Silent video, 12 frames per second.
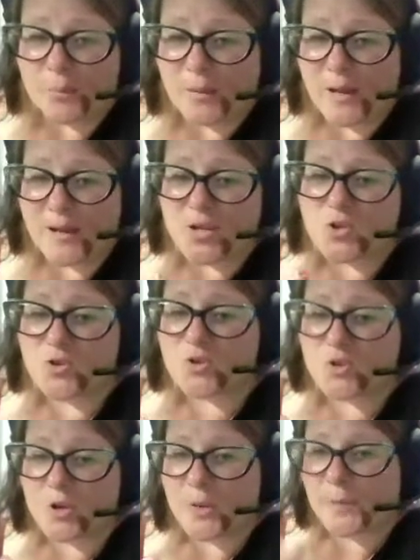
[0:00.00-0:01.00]
I could do
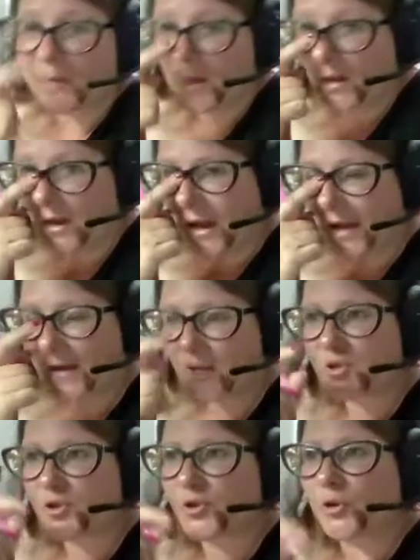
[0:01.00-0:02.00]
shrimp. I could
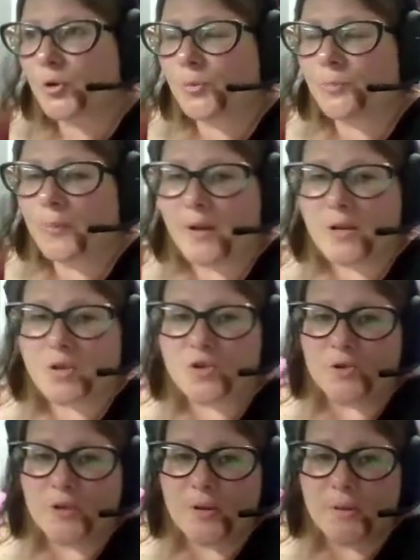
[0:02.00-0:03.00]
do breaded
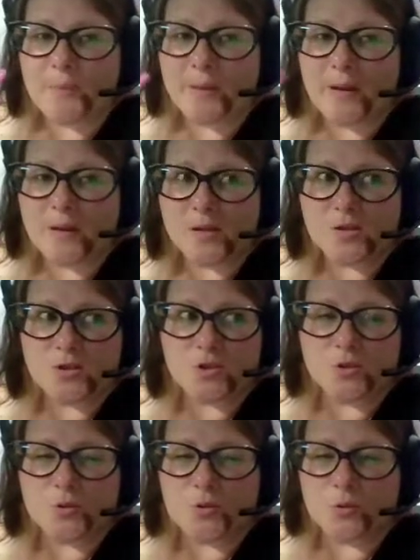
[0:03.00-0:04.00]
shrimp. I can
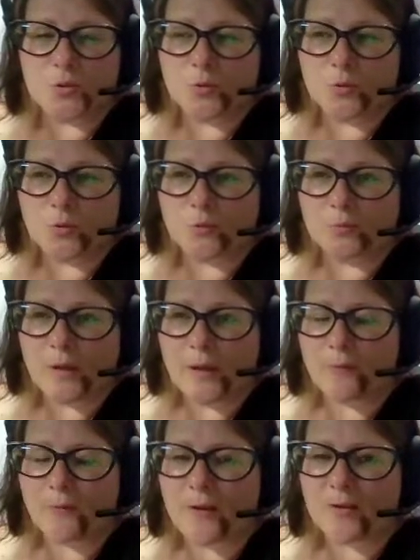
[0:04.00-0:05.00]
do like
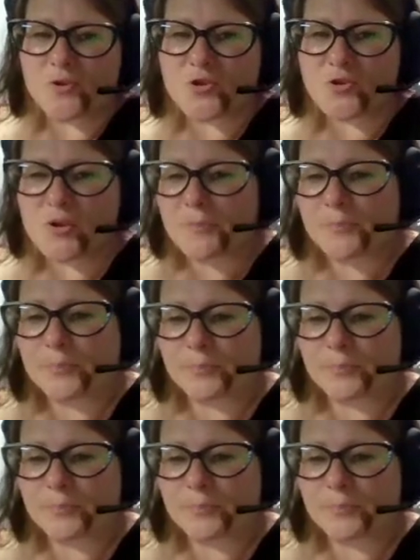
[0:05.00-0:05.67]
regular shrimp,